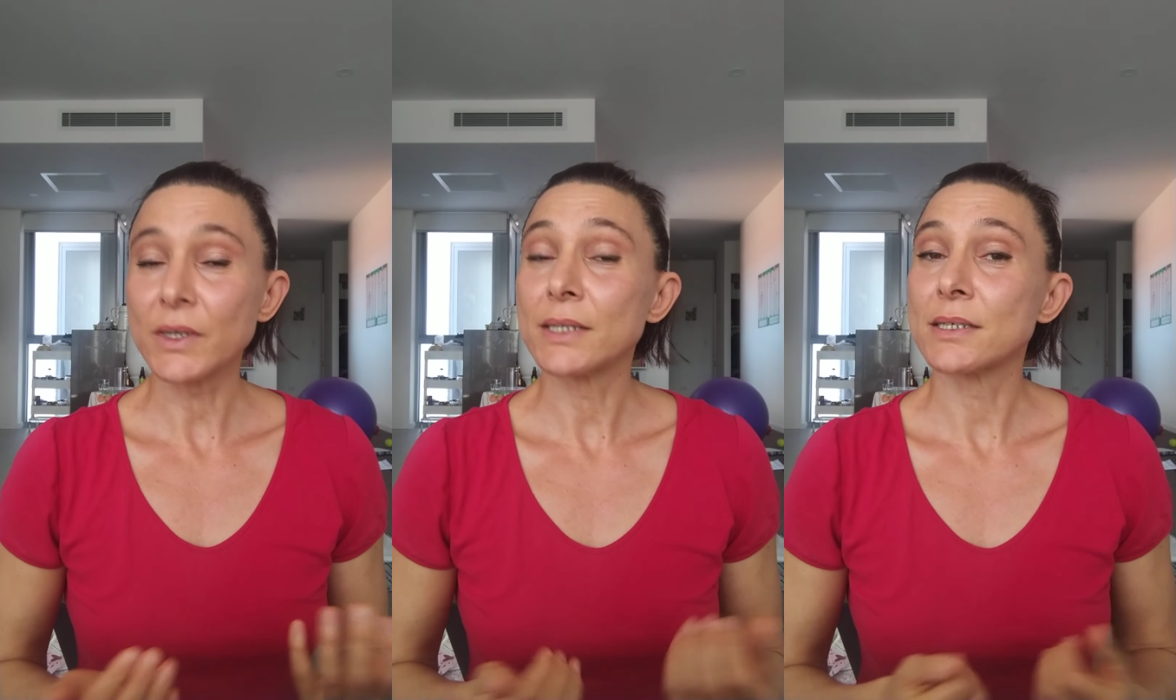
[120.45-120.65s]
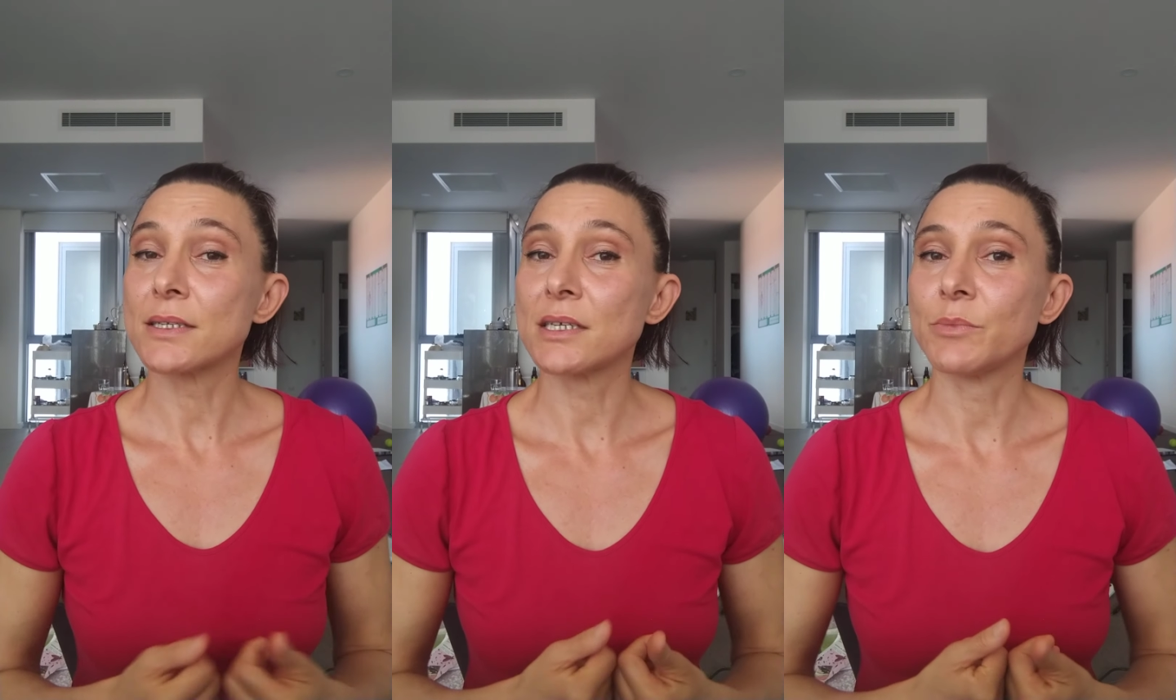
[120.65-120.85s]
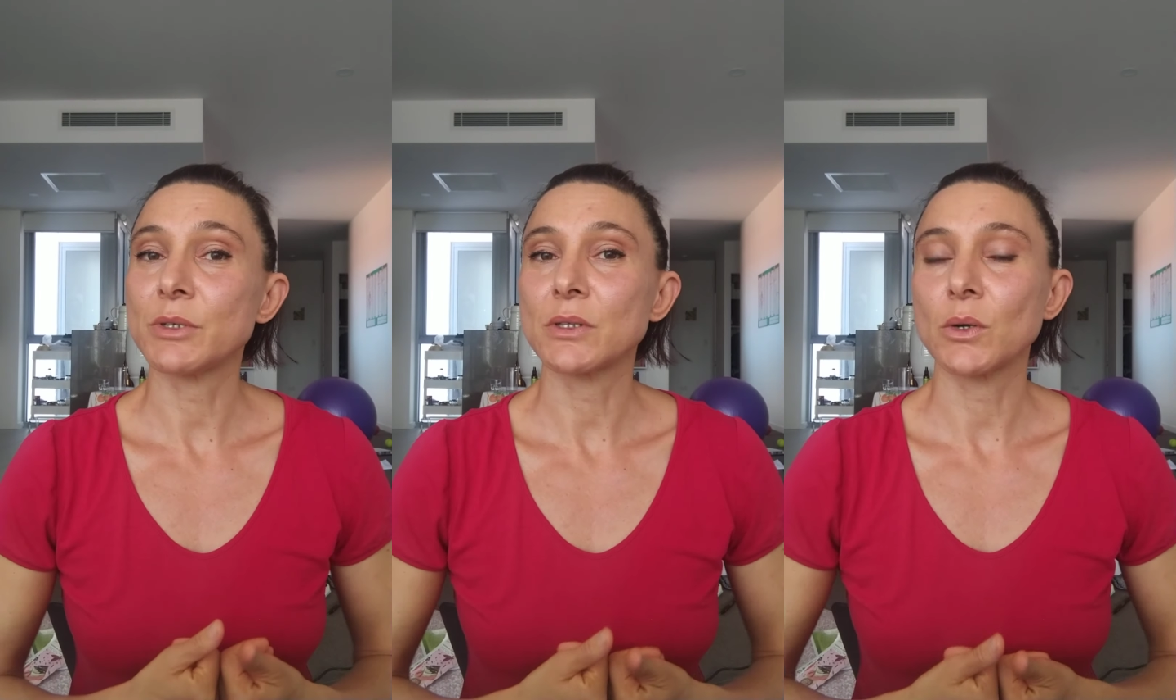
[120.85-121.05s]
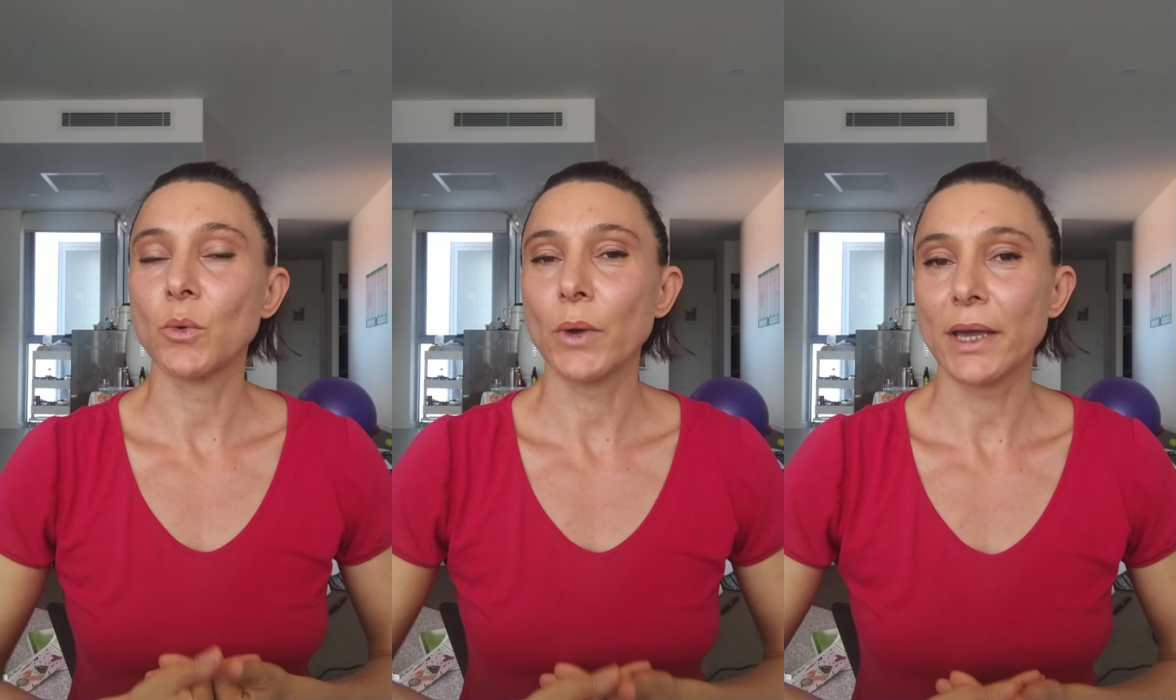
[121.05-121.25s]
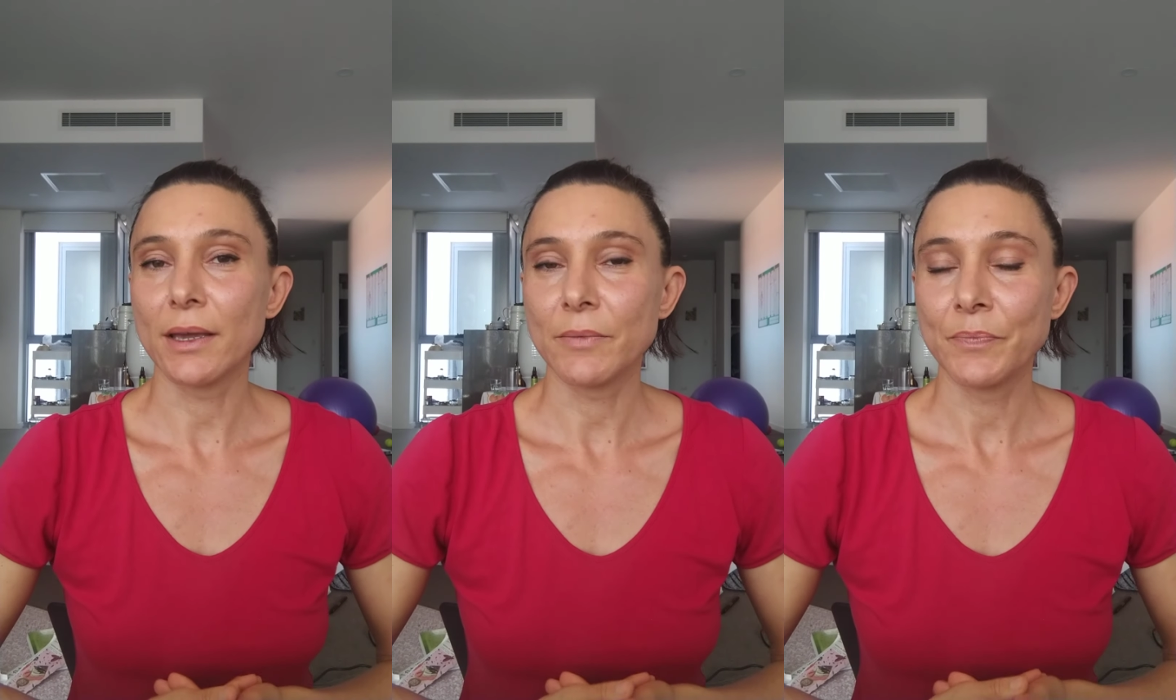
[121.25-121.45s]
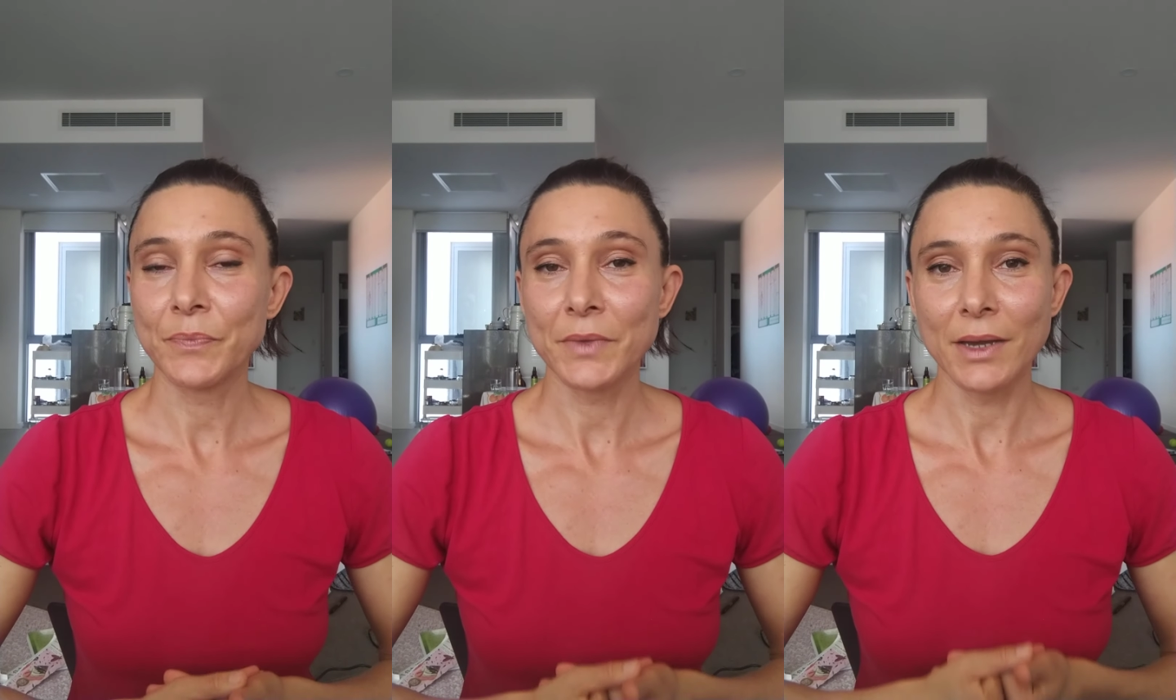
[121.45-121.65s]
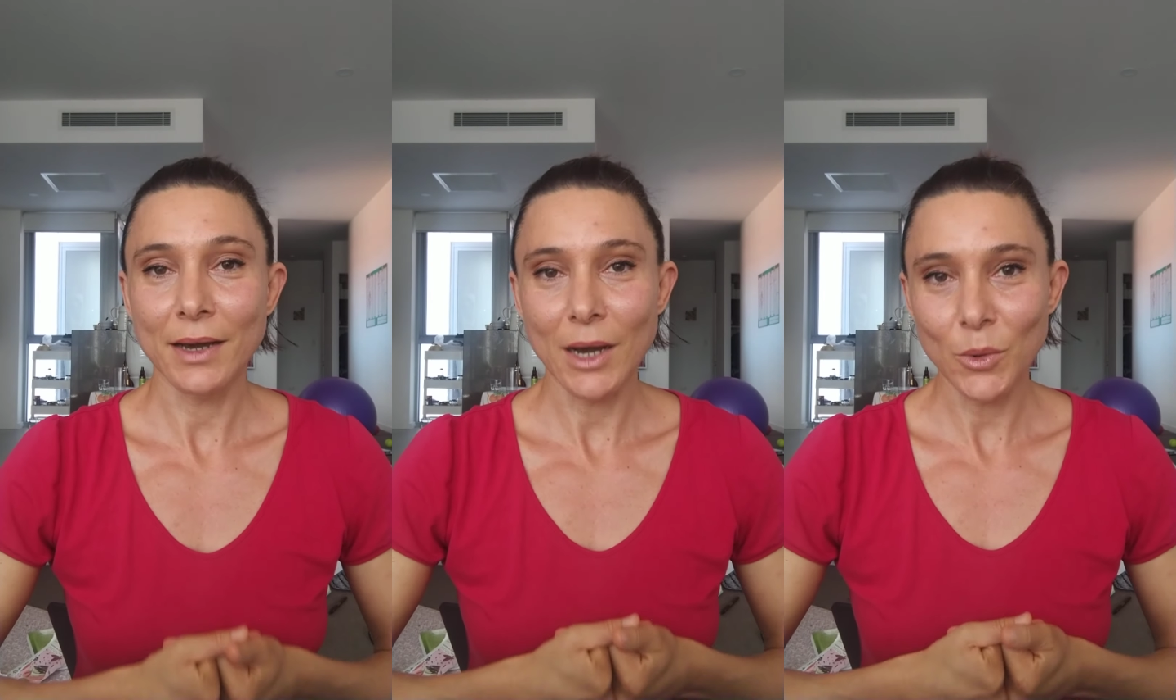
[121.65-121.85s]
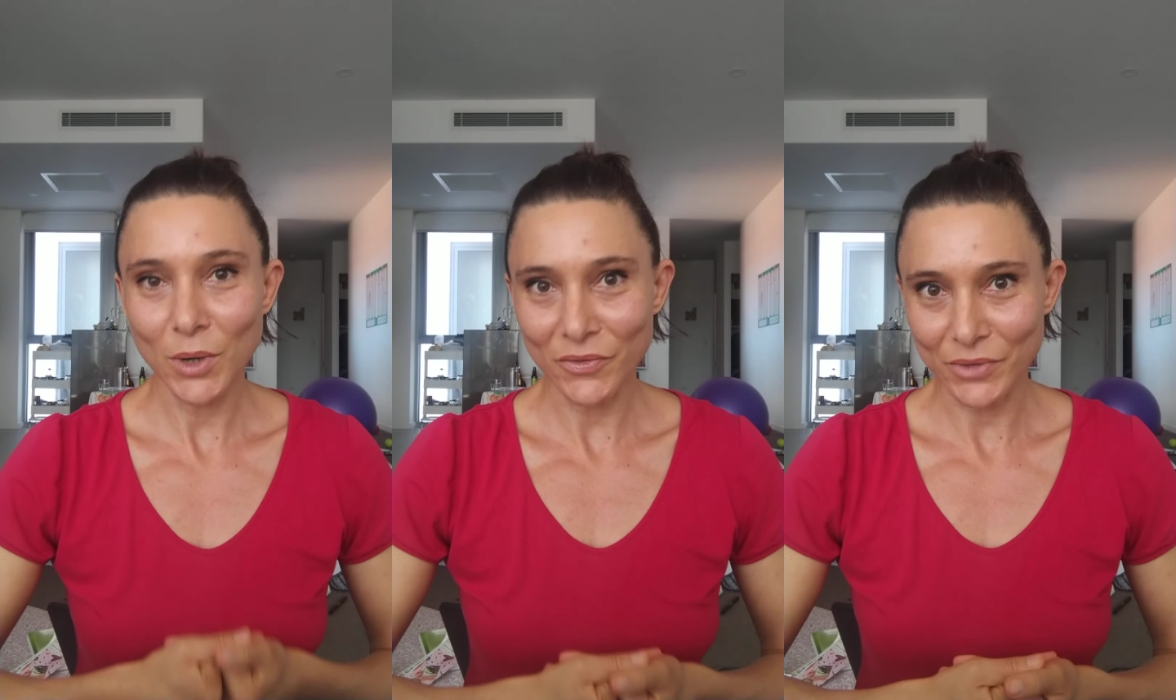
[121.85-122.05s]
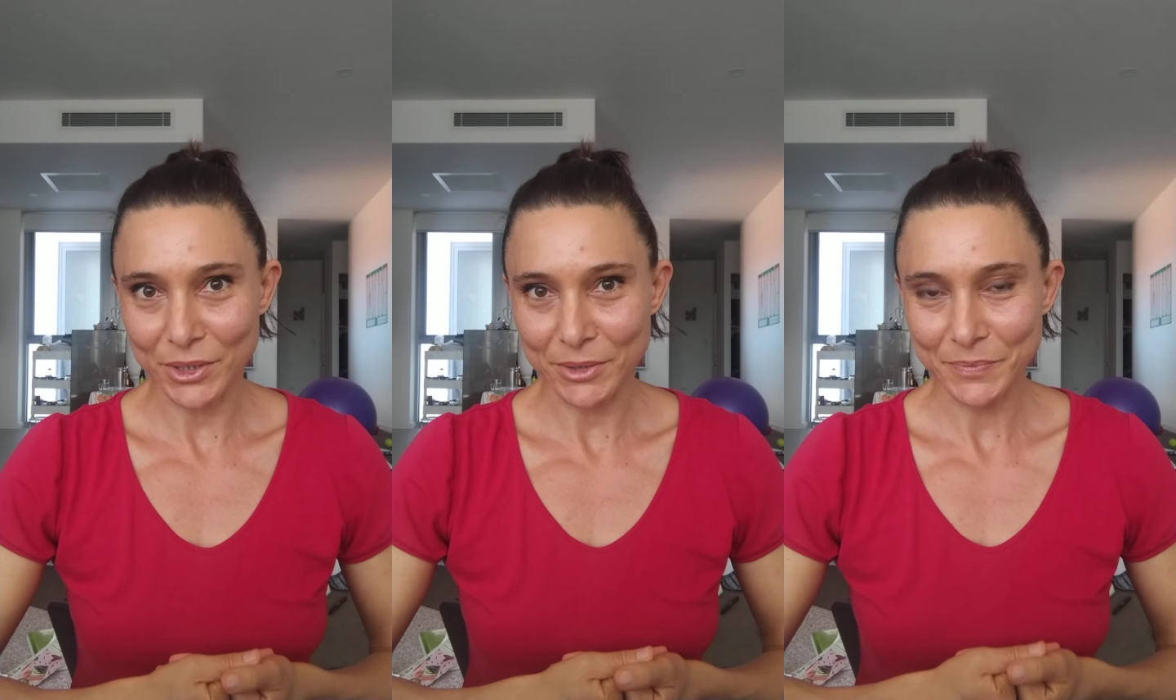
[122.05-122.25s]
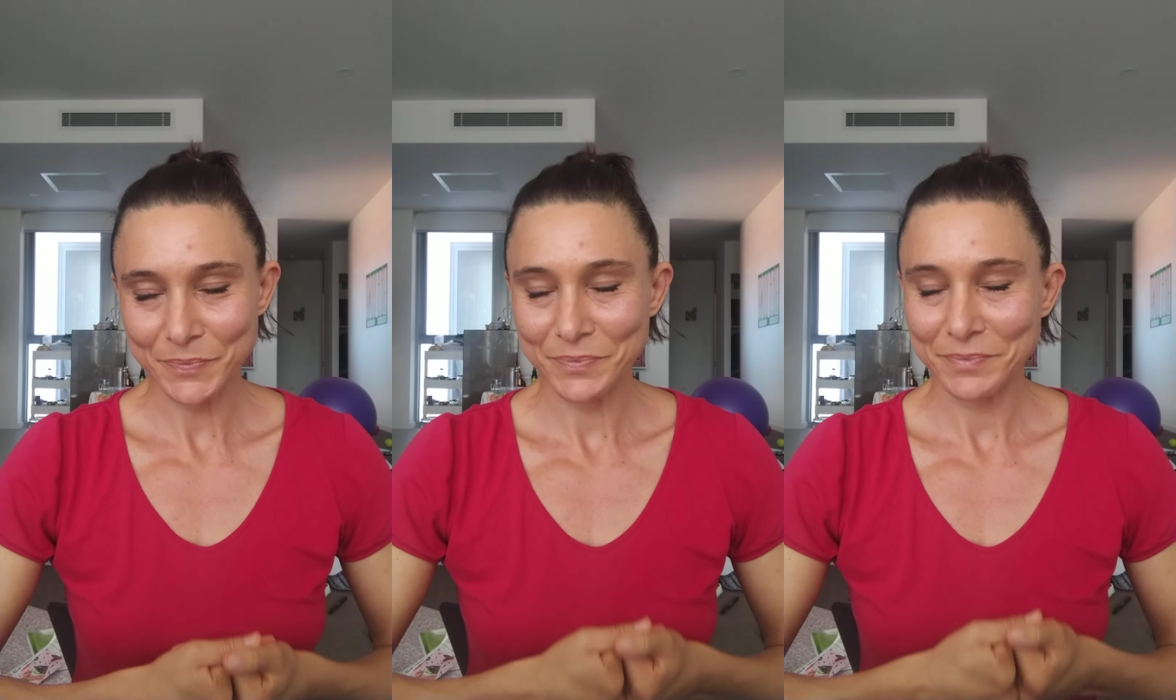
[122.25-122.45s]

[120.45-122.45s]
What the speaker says: in a similar way. However,